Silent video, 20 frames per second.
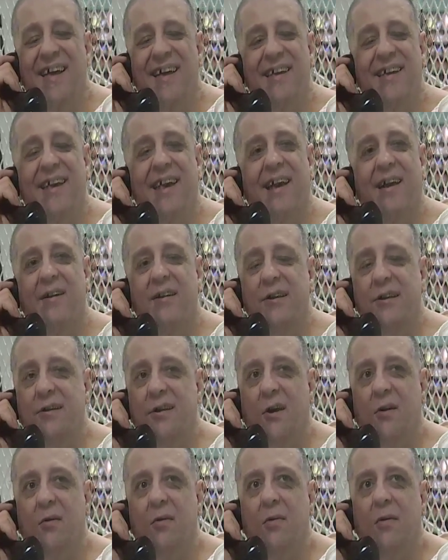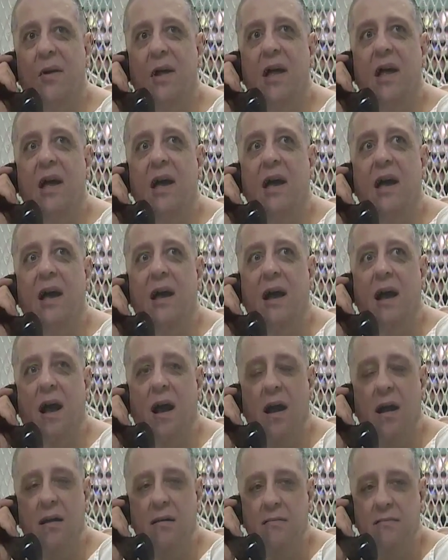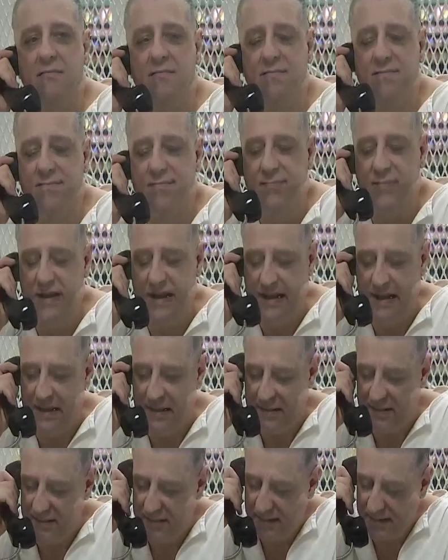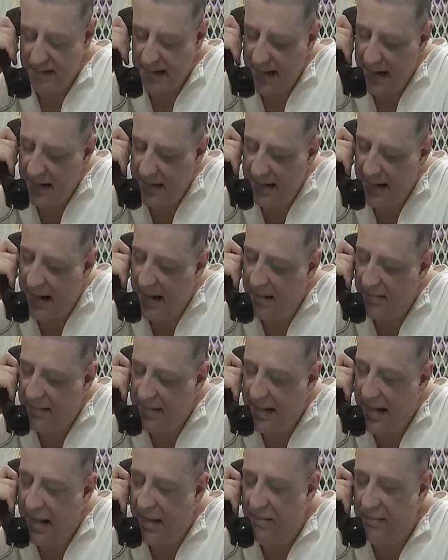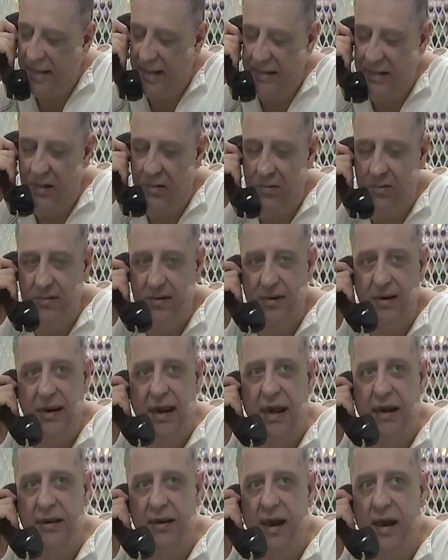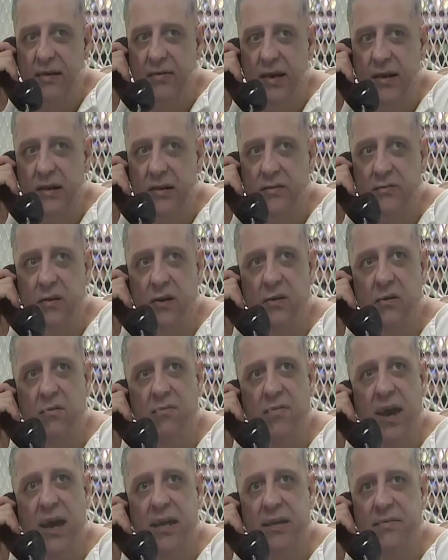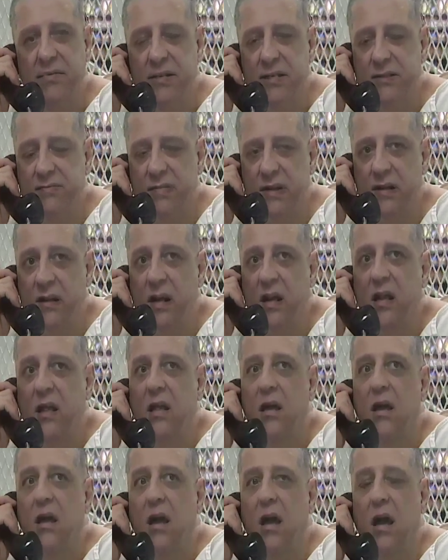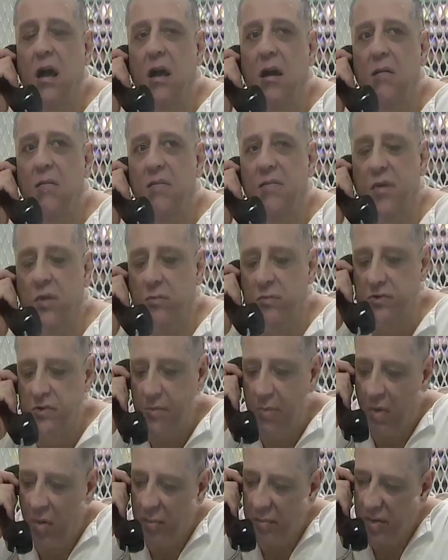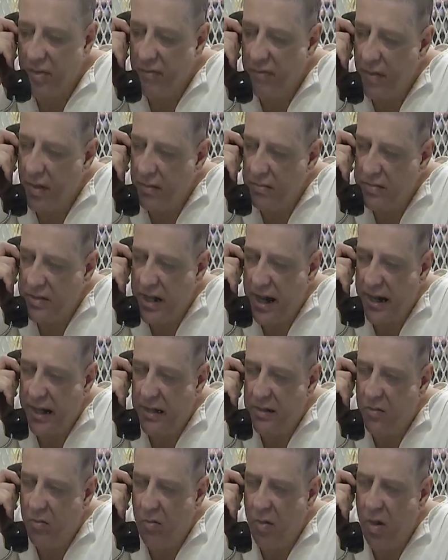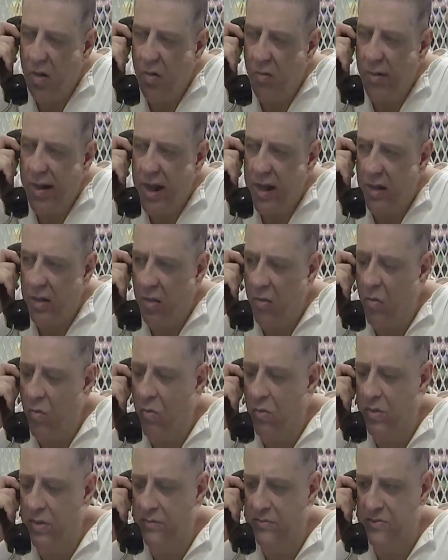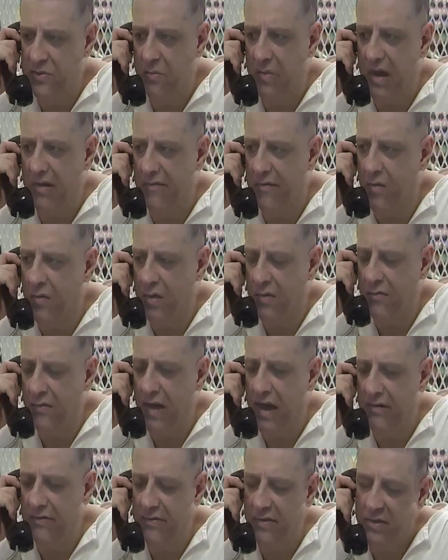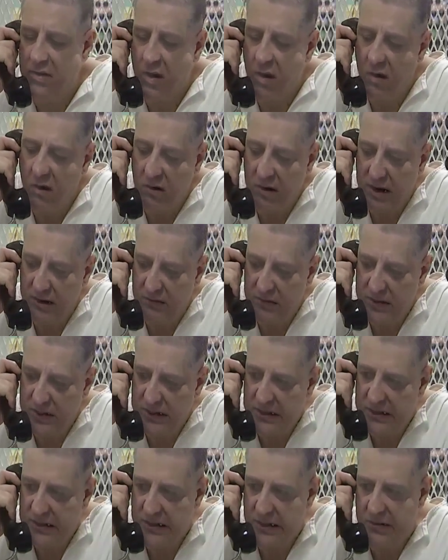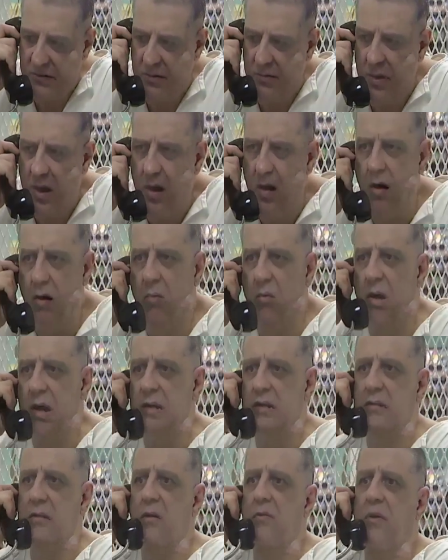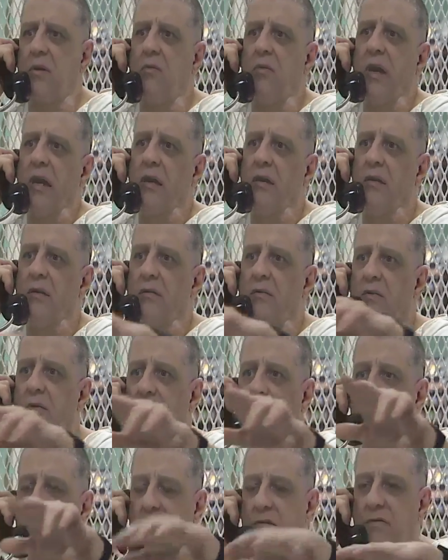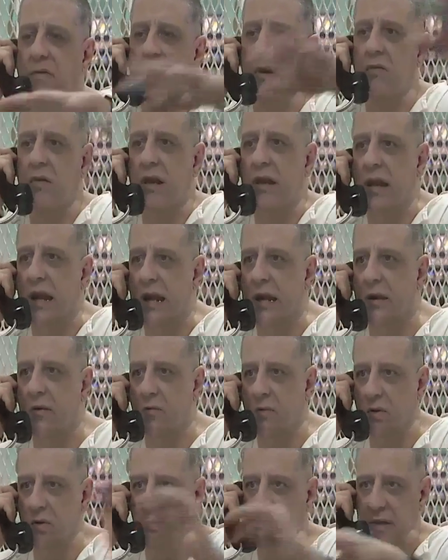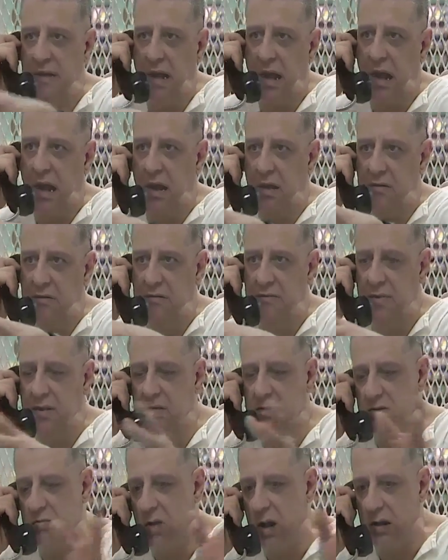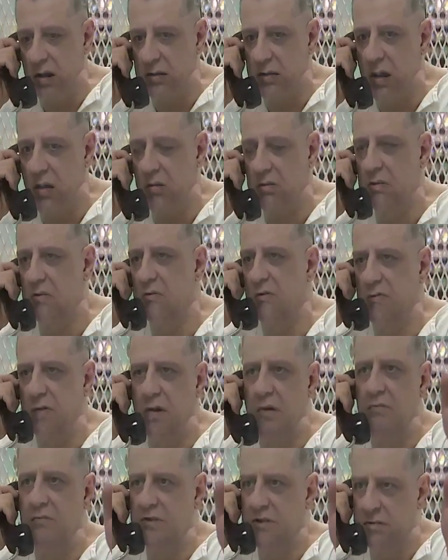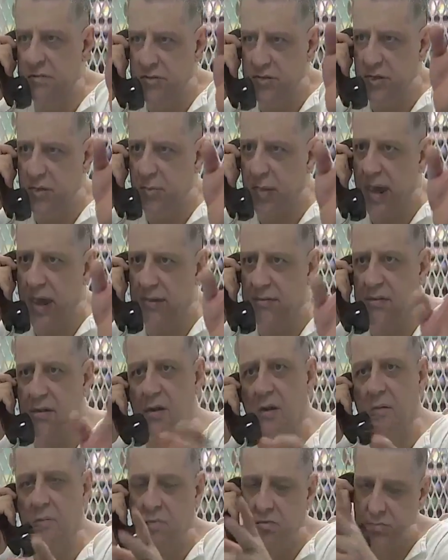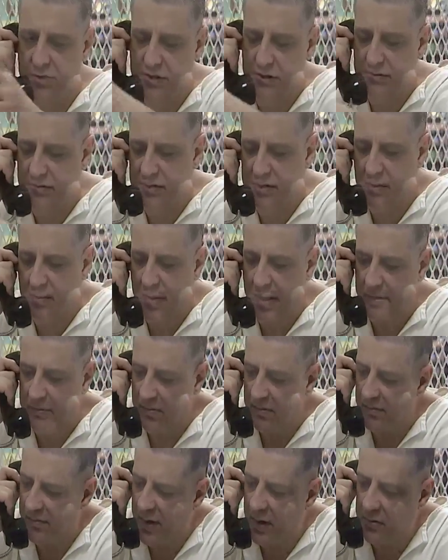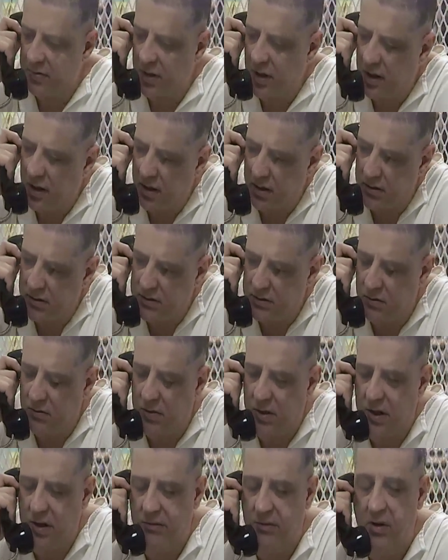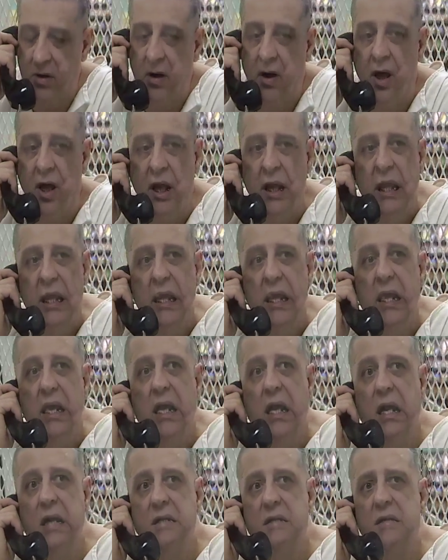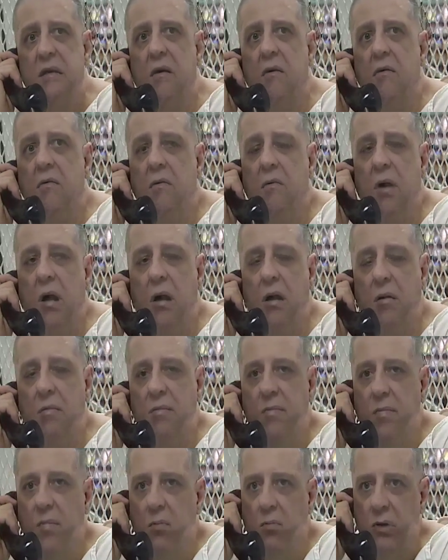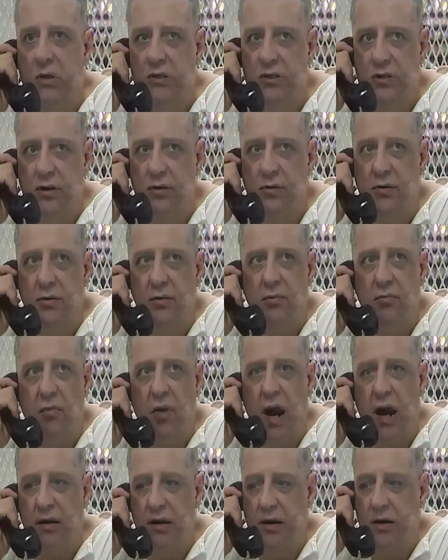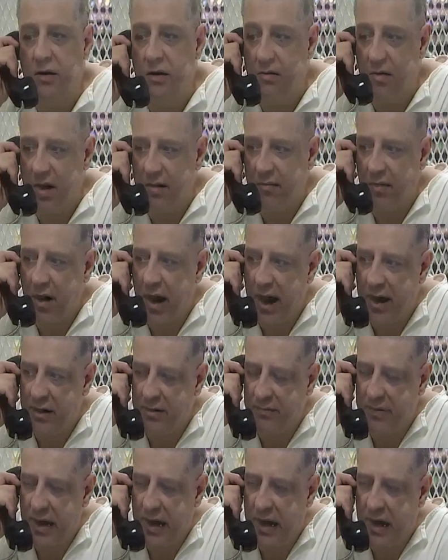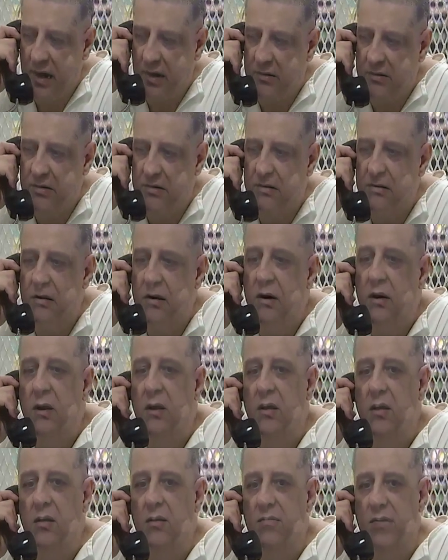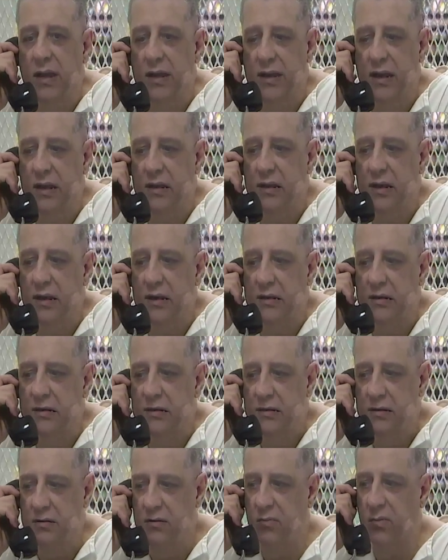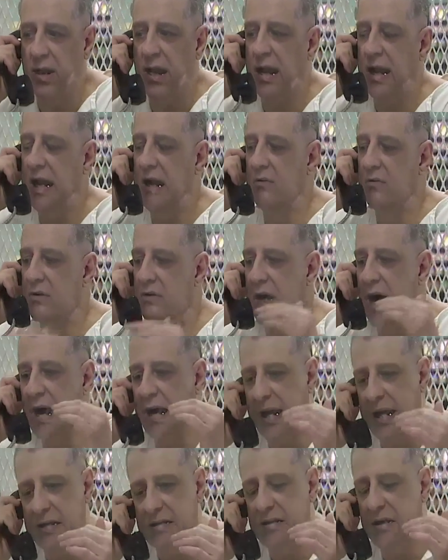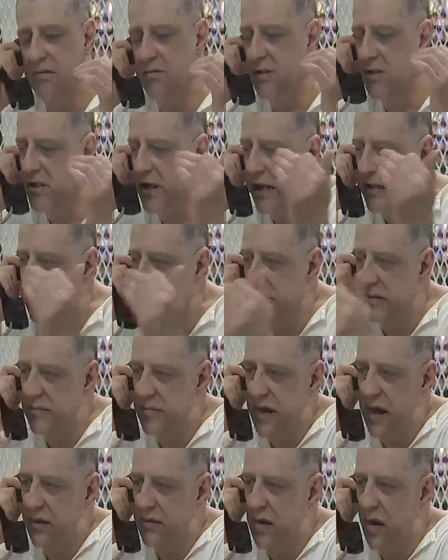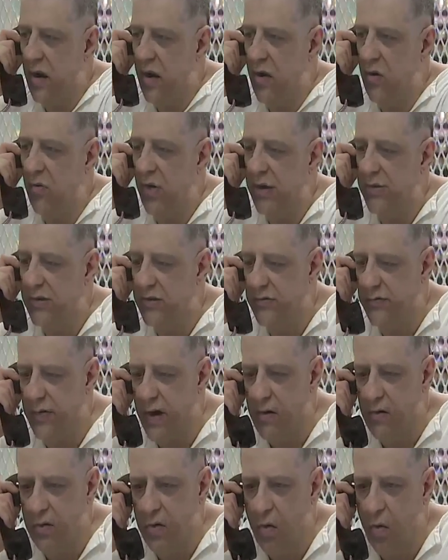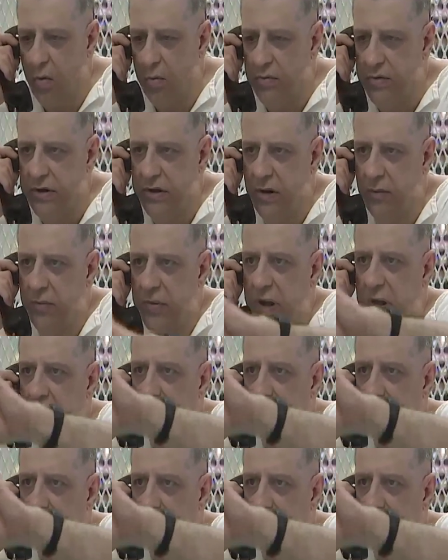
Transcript: Yeah, you know, yeah, now they don't. Now they just run on batteries. But there was a permanent phone jack in the wall. We had a cord that was about 45 foot long, and it was in the center of the hallway so that we could take the phone into any room in the house, because Twyla talked on the phone when she was in the bathtub or when she was in the bedroom folding clothes or whatever. And so when Scooter routed whoever out of the house that did this, I guess he was chasing them down the hallway. This phone cord was in a big